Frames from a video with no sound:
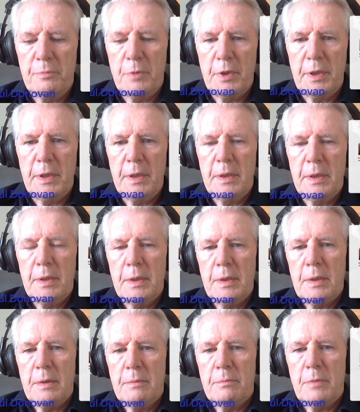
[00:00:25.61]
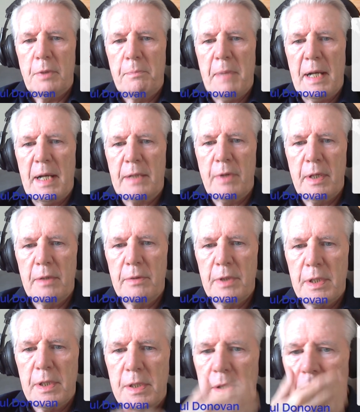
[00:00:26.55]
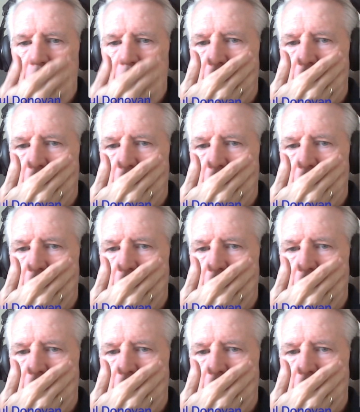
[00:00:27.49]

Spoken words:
My background is